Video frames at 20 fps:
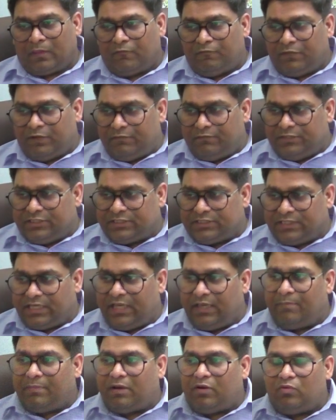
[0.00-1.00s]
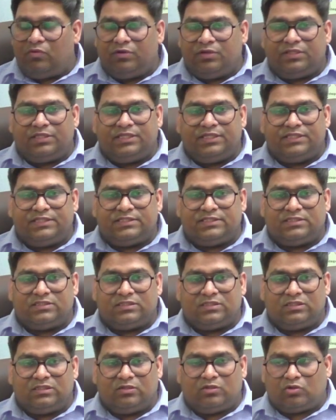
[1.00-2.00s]
When we say about
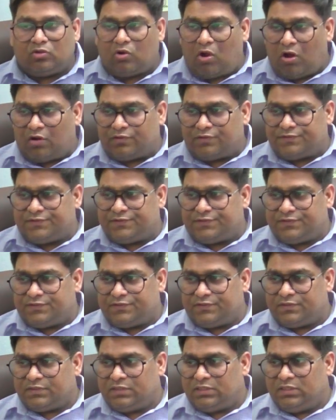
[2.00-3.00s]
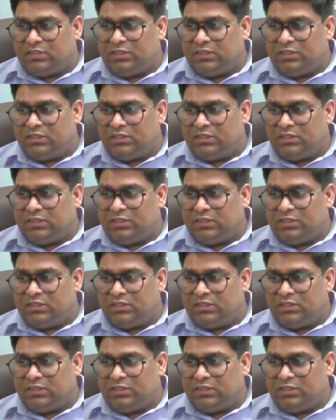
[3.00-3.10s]
these rocks,